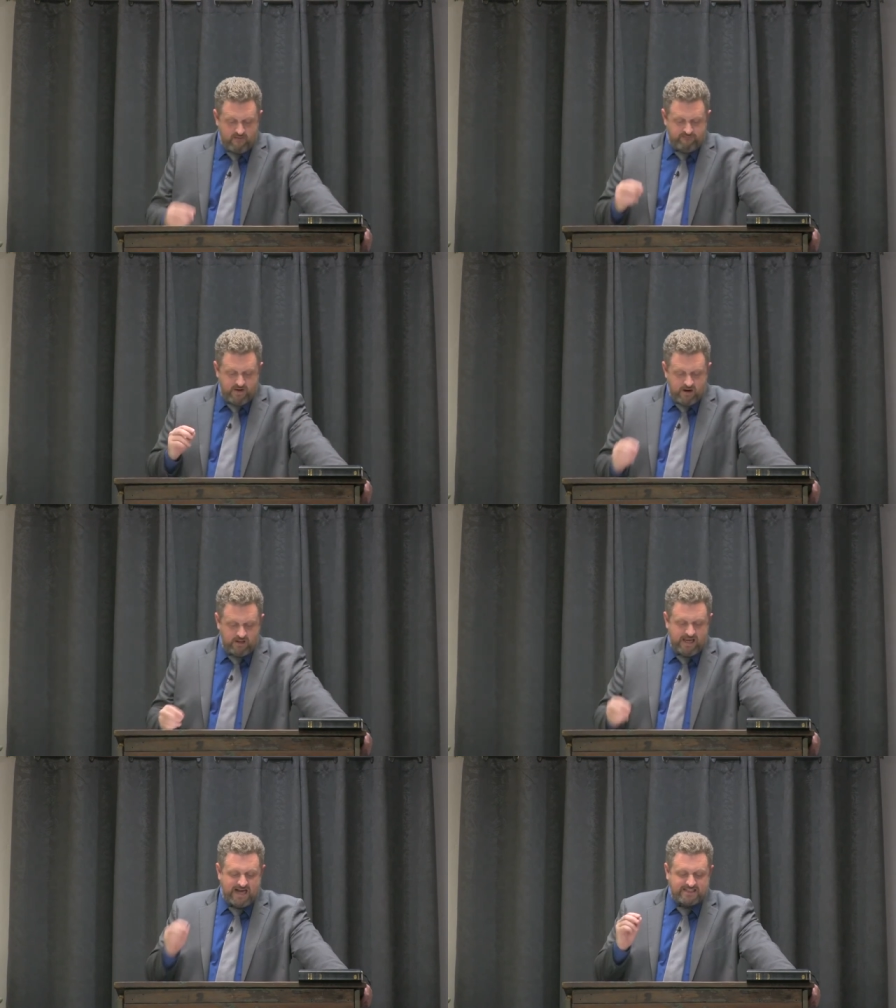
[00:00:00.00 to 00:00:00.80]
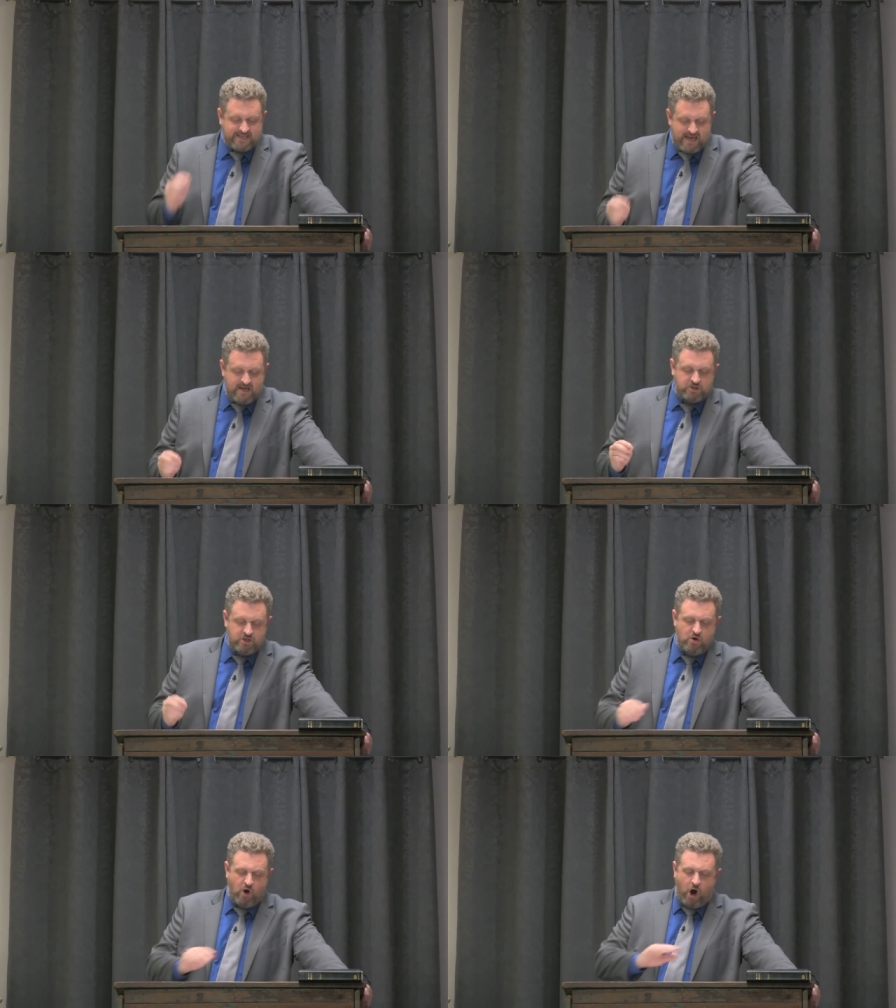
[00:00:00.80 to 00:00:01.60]
Verily I say unto
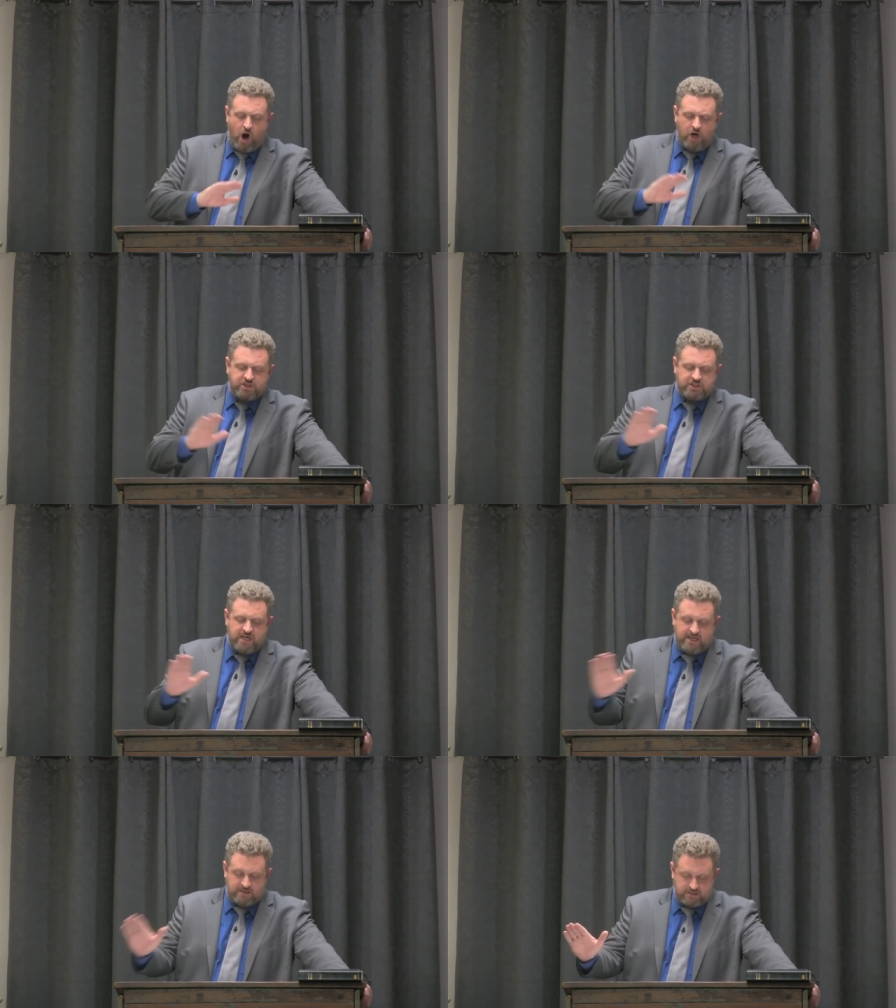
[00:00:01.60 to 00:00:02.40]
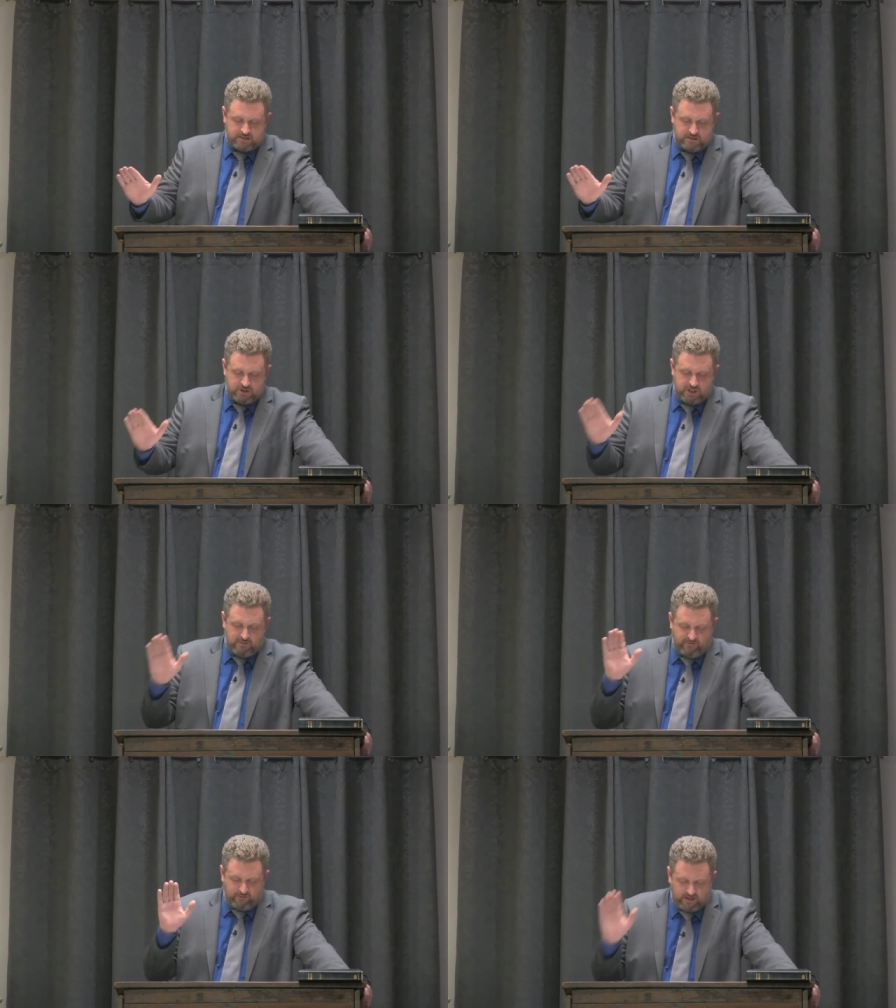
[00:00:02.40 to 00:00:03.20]
you, all sins shall
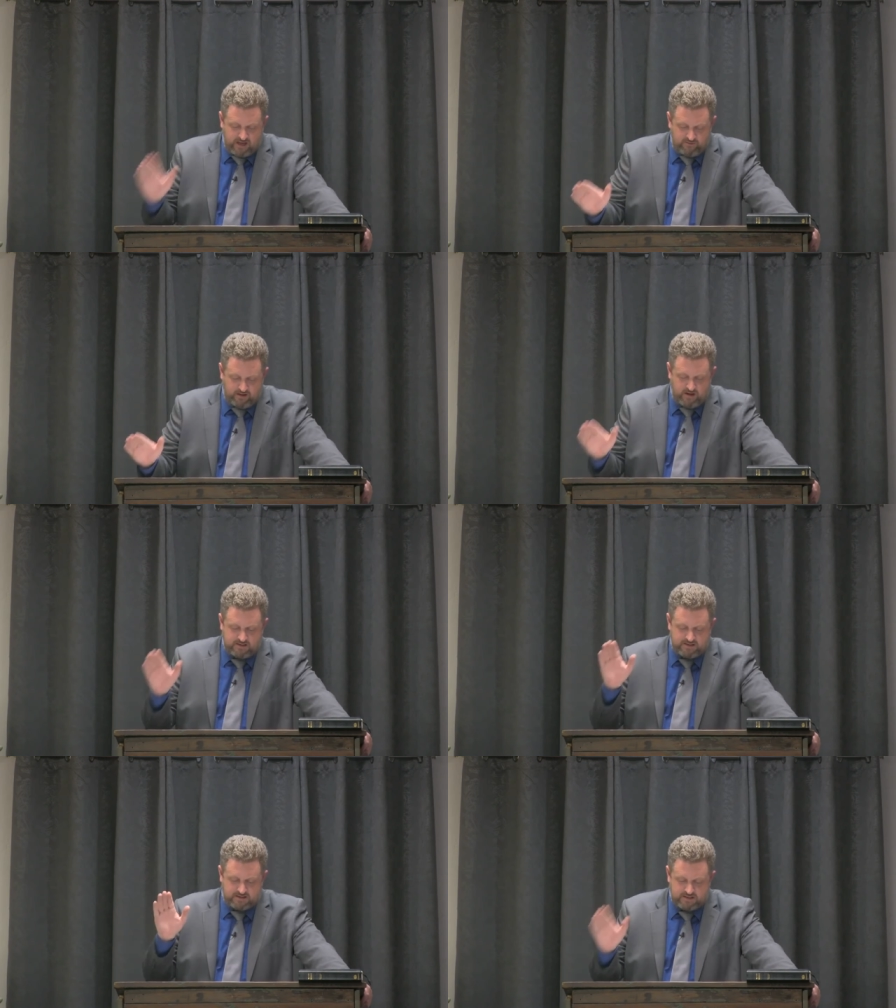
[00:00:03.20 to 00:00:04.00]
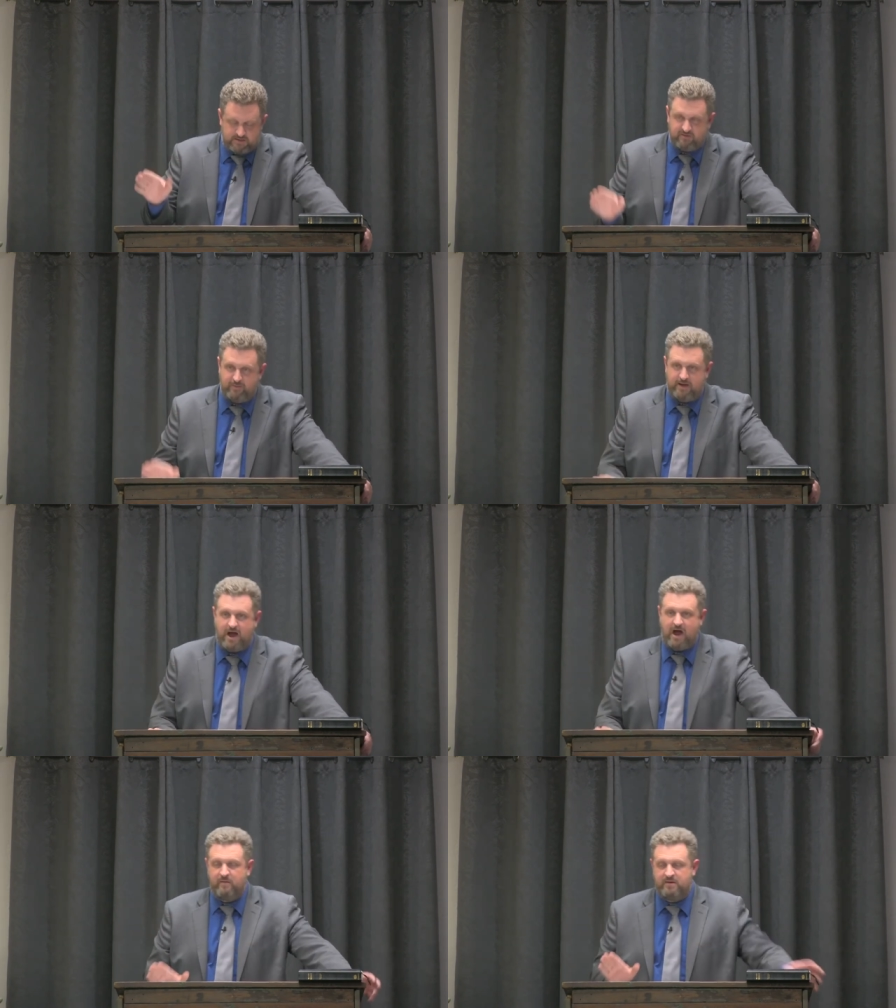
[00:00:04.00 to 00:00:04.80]
be forgiven unto the sons of men. Now,
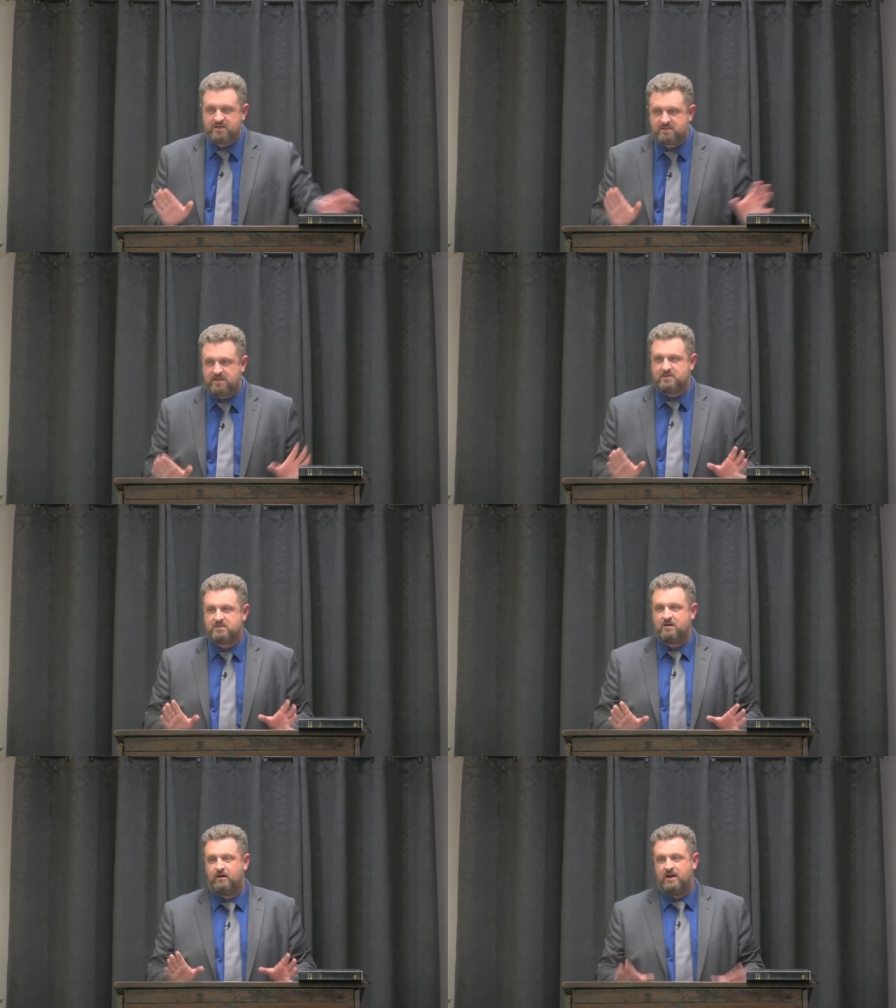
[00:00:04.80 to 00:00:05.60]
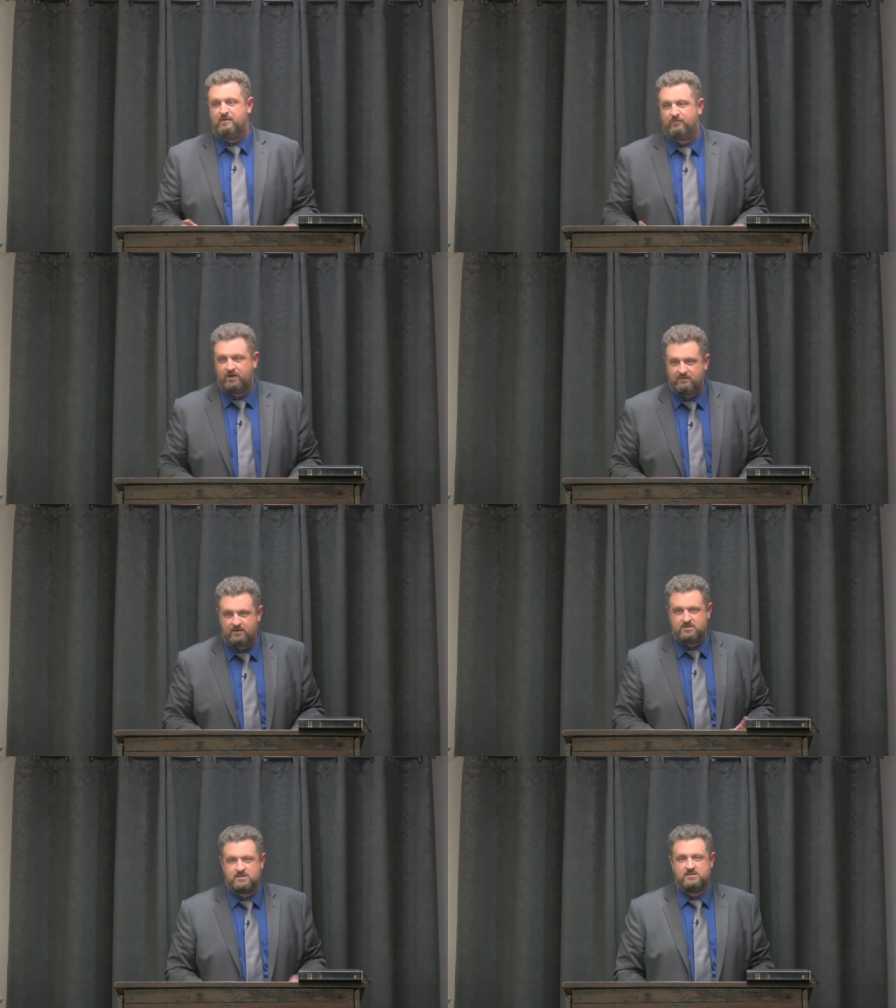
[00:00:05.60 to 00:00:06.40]
how many sins are going to be forgiven
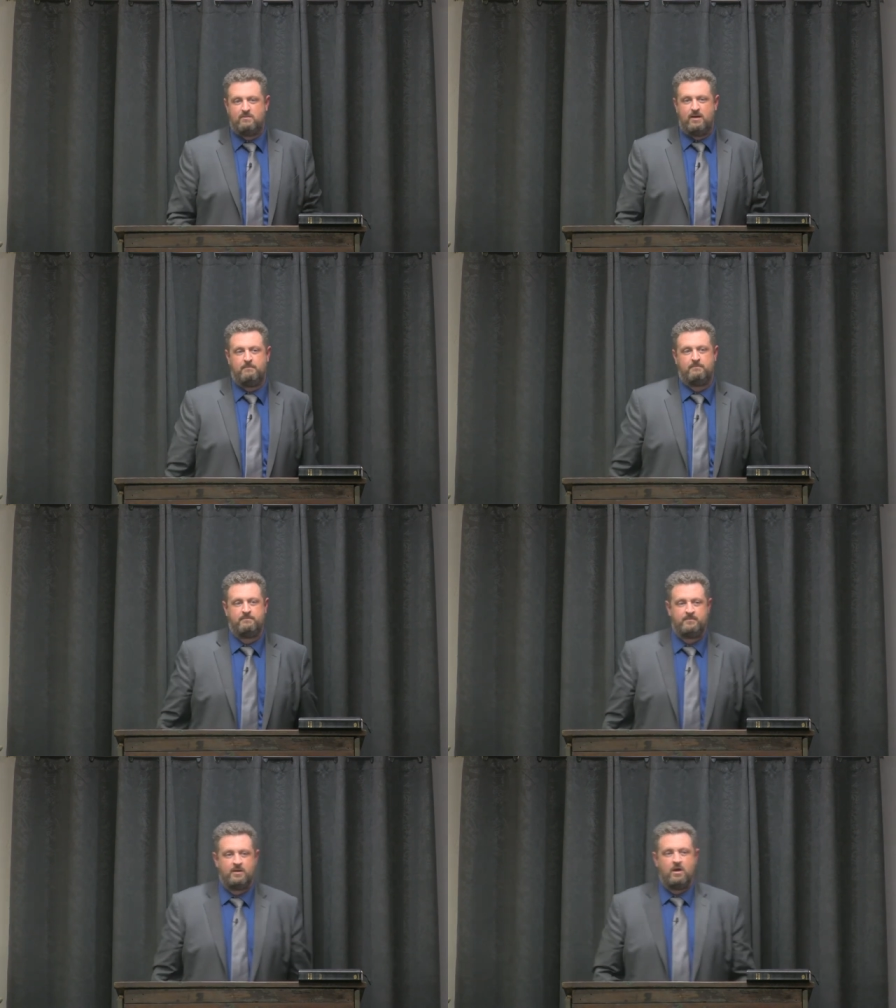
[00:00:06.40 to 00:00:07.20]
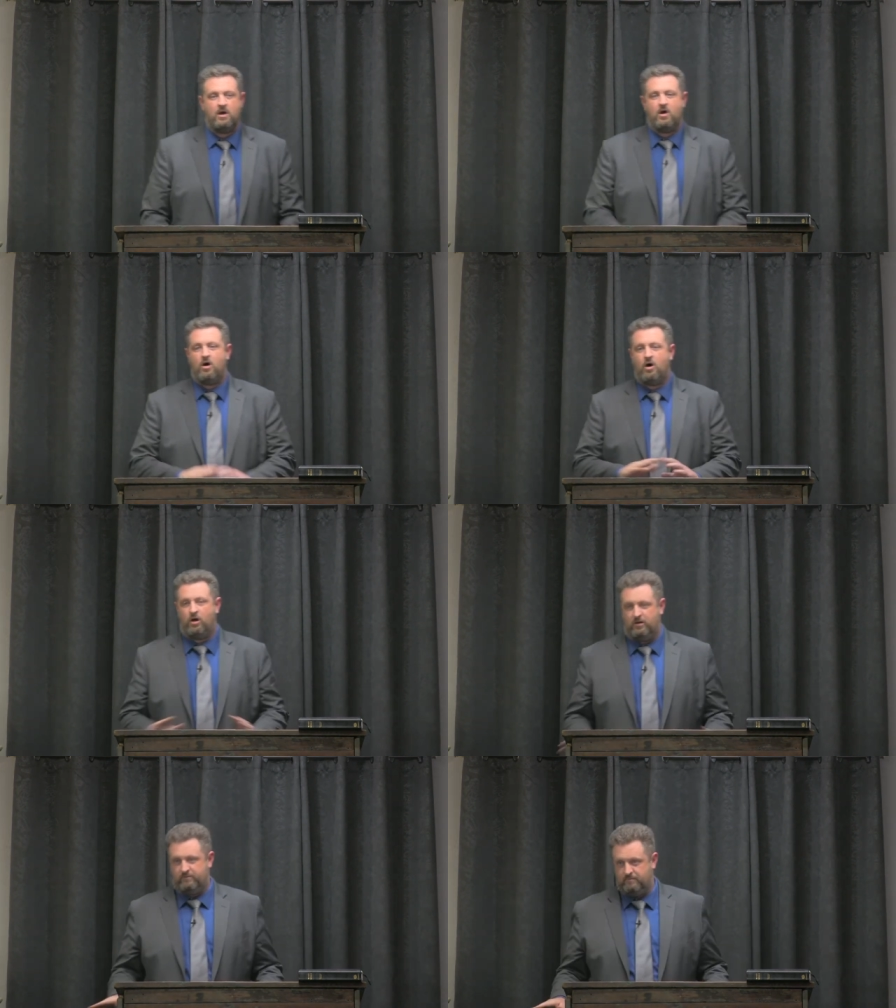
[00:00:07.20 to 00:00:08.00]
unto the sons of men?
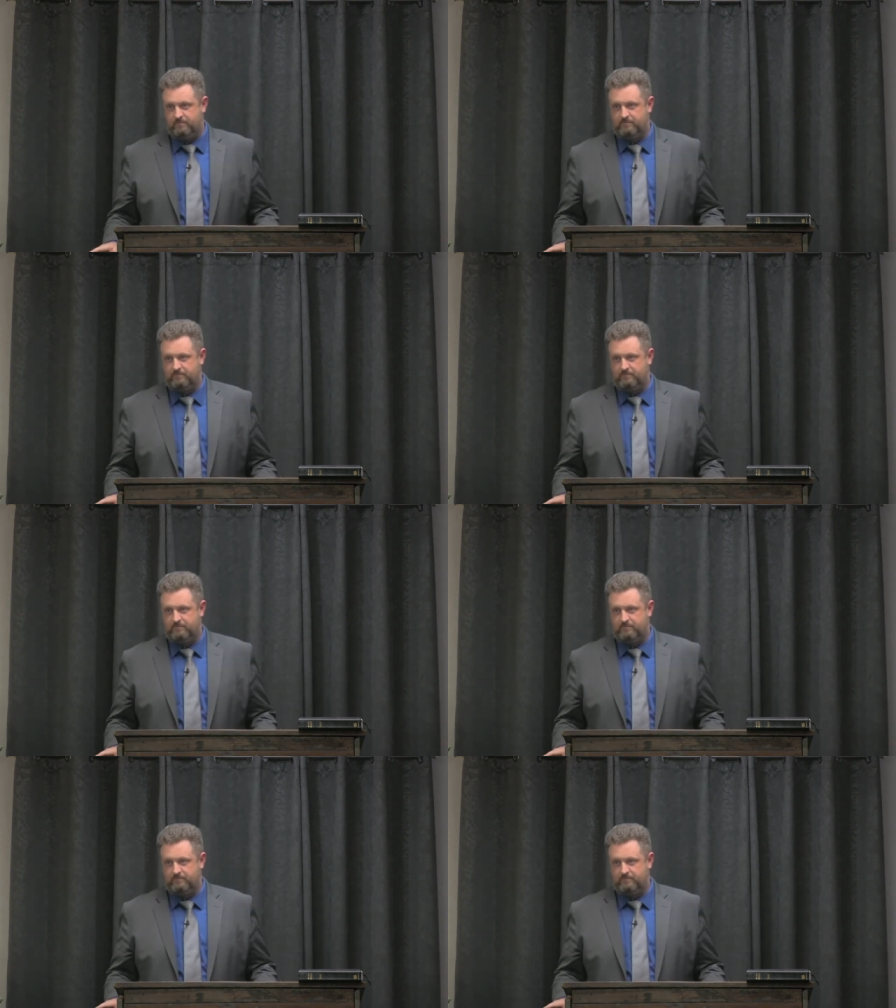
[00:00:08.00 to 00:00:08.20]
All of them.